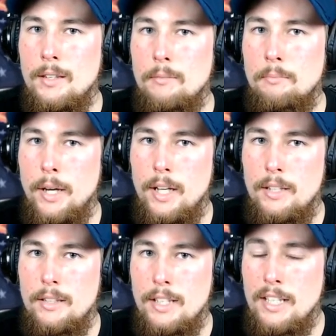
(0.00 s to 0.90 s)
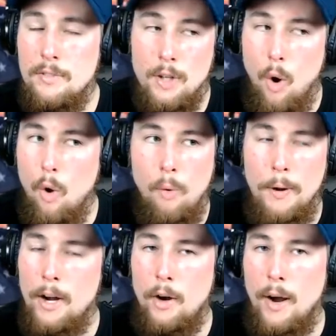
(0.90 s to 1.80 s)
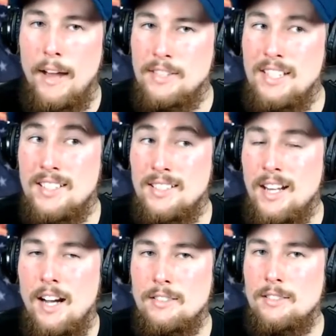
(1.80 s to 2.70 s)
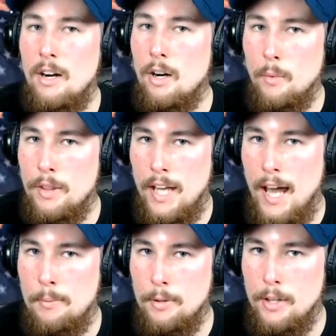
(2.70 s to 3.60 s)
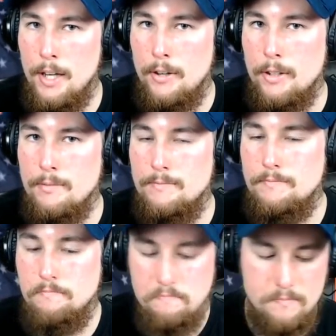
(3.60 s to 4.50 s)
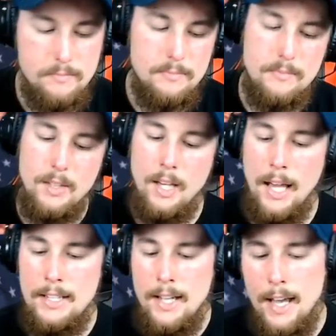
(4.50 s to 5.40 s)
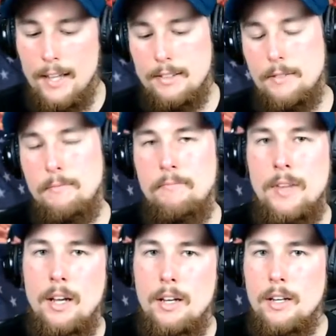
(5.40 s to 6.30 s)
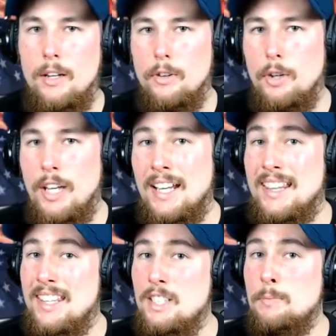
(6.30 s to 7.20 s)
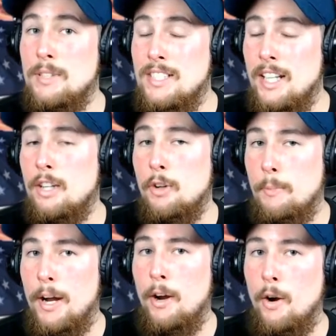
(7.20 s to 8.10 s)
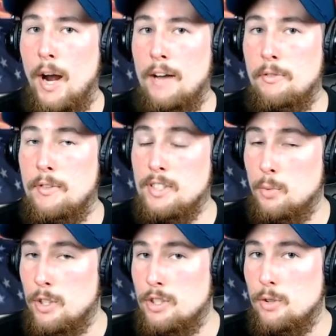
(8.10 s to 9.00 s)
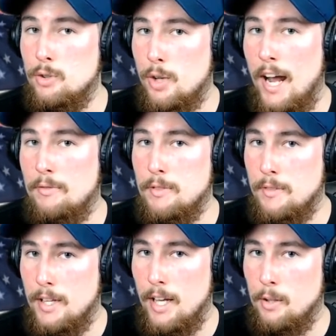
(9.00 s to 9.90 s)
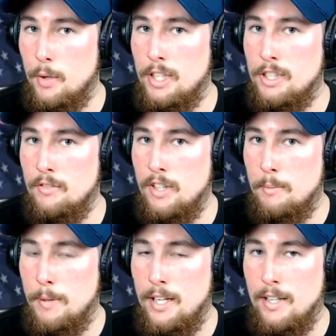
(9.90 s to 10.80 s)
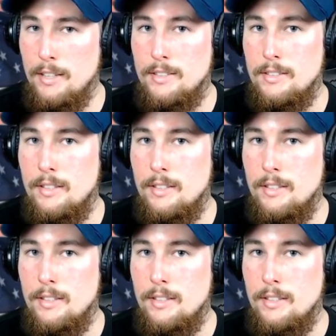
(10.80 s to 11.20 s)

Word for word: But even whole paragraphs, he does not start with a capital letter. And yet, looking at this particular paragraph of his original draft of the Declaration of Independence,